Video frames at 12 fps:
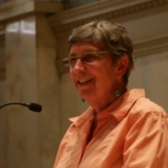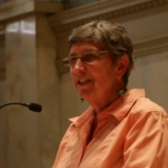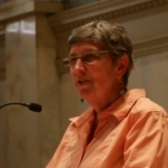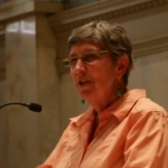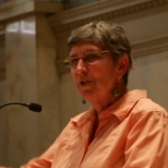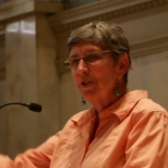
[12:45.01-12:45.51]
Is
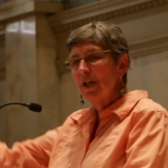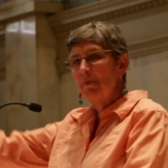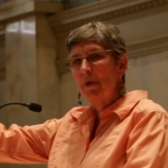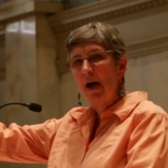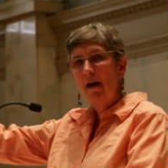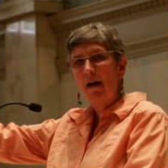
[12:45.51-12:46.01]
that there's
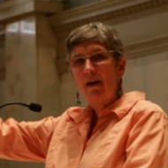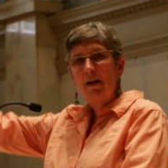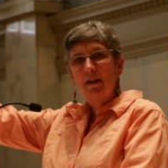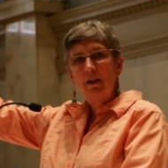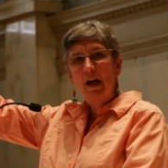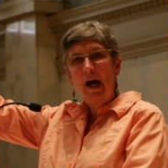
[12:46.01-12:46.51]
some
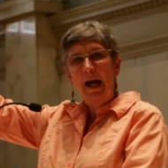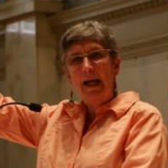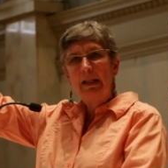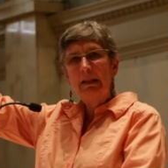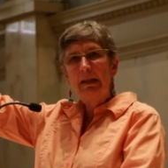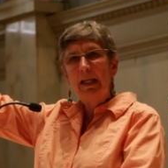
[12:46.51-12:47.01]

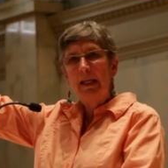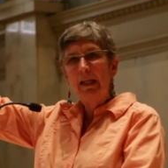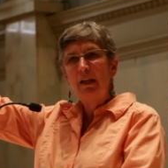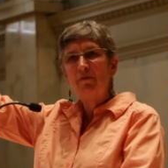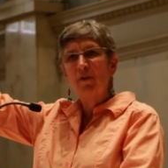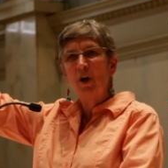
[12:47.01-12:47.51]
highly
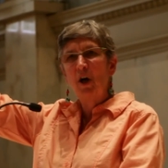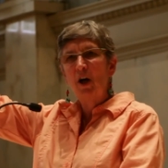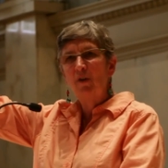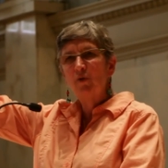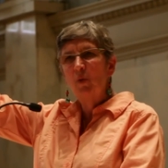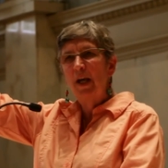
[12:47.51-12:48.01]

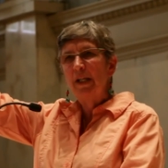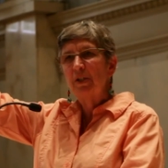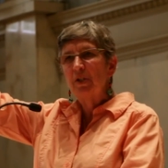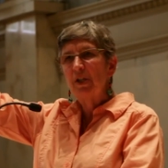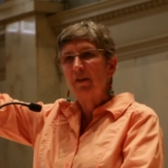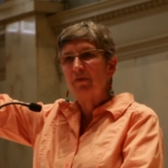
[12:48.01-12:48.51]
evolved way
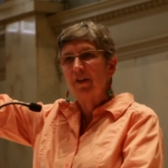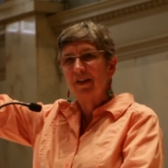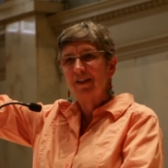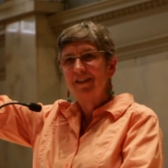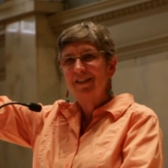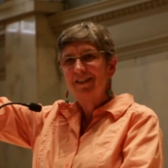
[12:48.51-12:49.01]
to
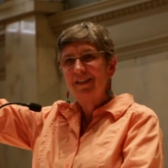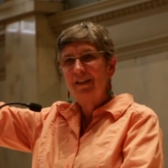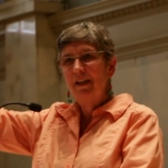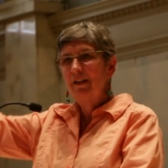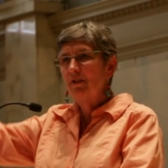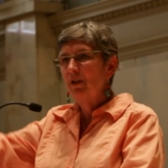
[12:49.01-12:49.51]
suffer,
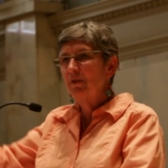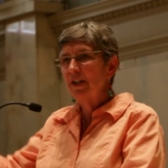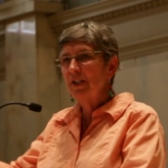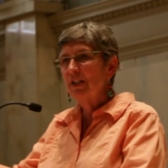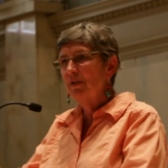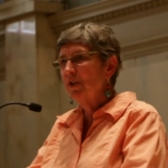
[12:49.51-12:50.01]
and then the
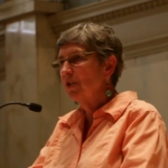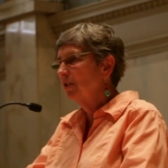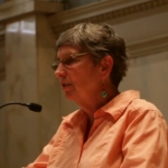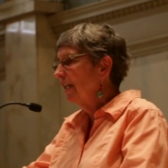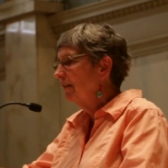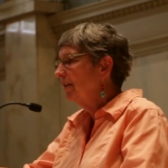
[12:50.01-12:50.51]
rest of us
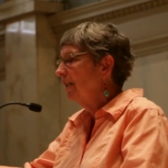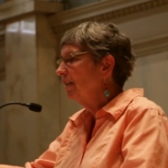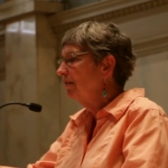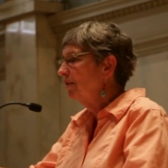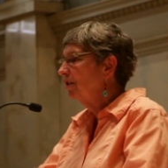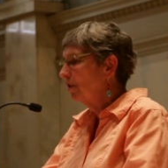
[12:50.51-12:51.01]
are down
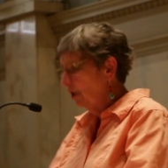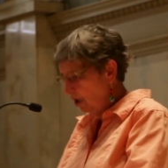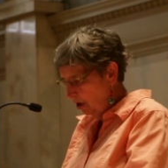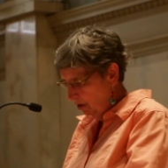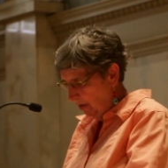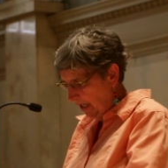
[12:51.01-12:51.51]
here in the
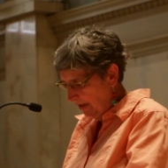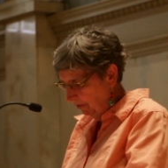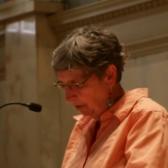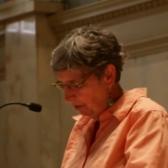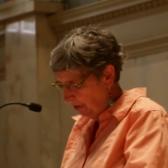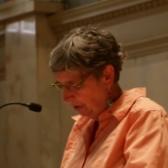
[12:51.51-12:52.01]
low
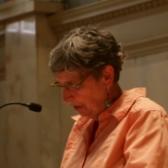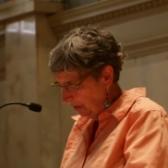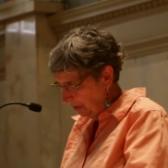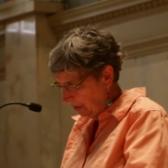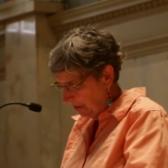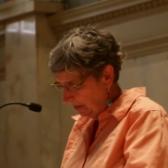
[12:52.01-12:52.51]

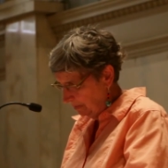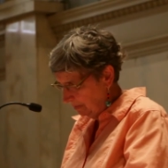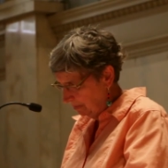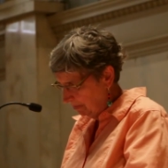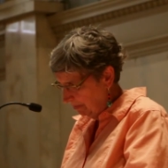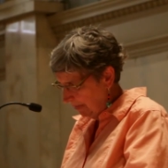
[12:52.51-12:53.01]
evolutions.
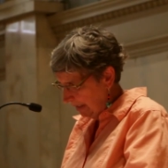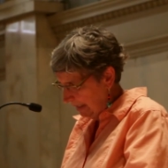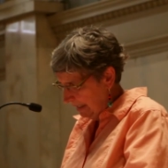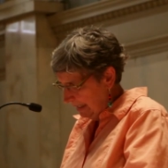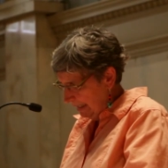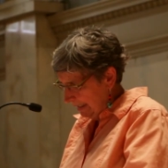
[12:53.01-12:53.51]

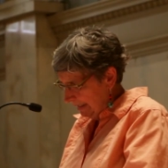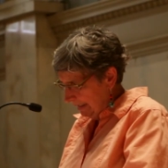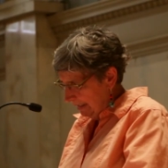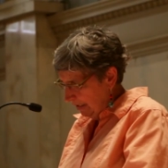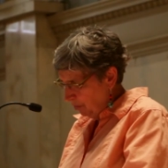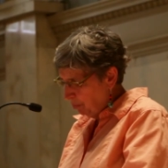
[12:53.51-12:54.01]

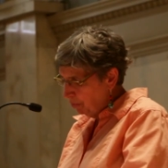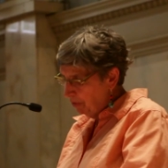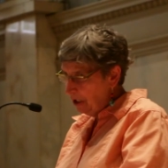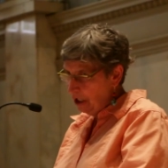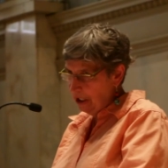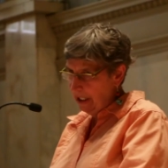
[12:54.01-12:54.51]

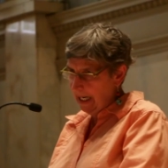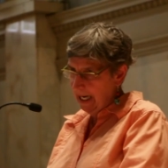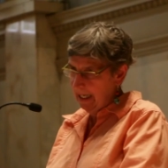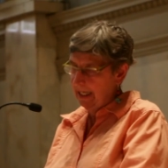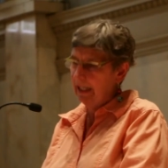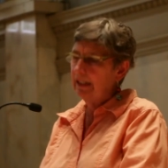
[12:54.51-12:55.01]

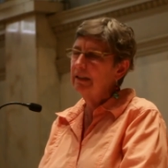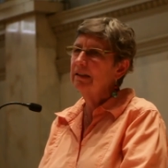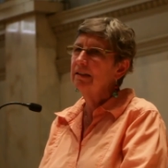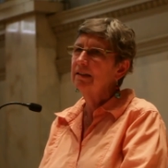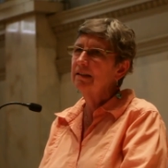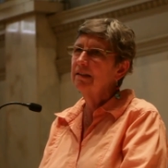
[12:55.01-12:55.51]
Appreciating
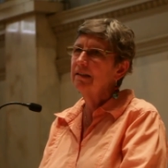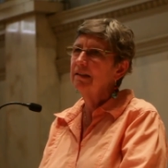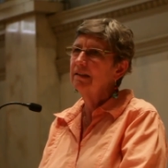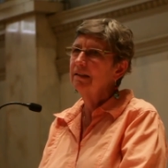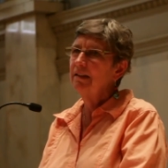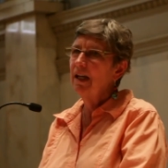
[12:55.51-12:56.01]

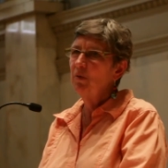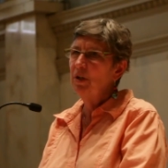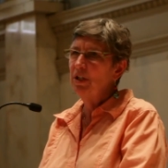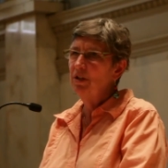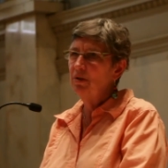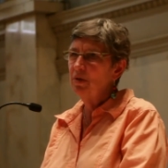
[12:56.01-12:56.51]
that
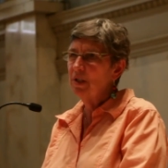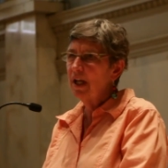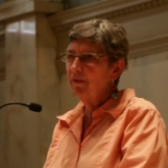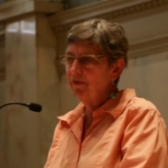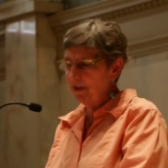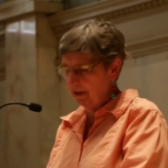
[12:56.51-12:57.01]
we do
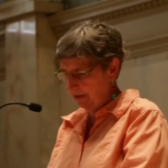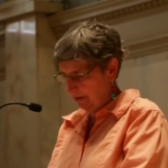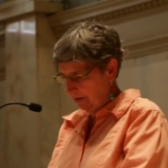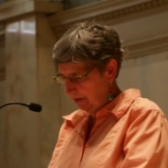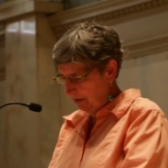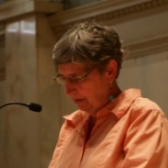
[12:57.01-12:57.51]
suffer
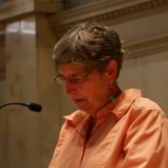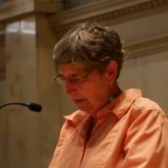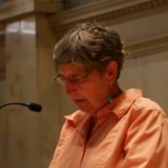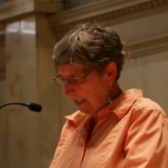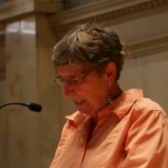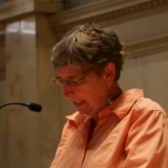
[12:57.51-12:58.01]

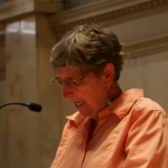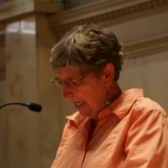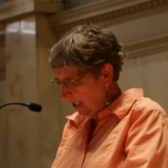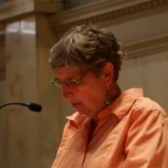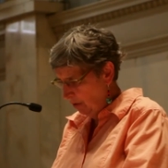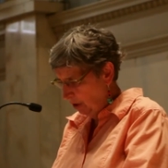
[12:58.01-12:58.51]
can
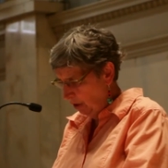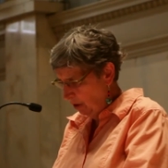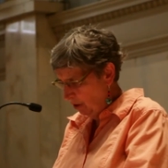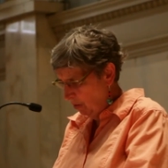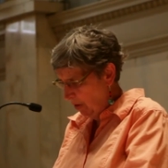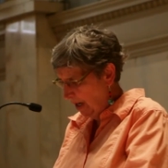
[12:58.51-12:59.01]
take you a
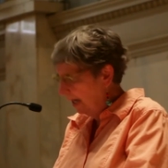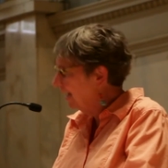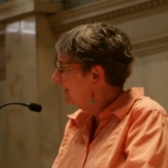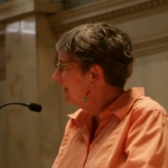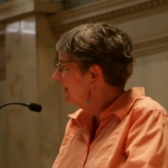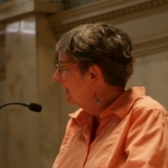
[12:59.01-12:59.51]
long
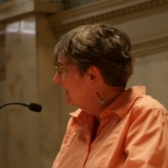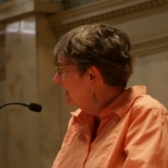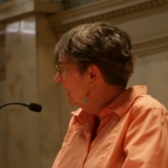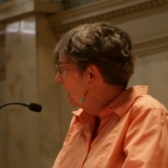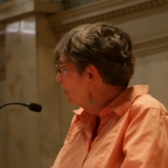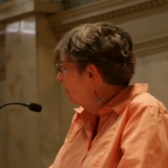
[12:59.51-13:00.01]
way. Like
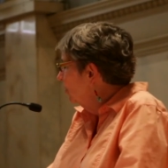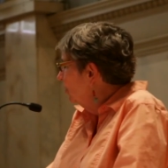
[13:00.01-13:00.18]
today, we're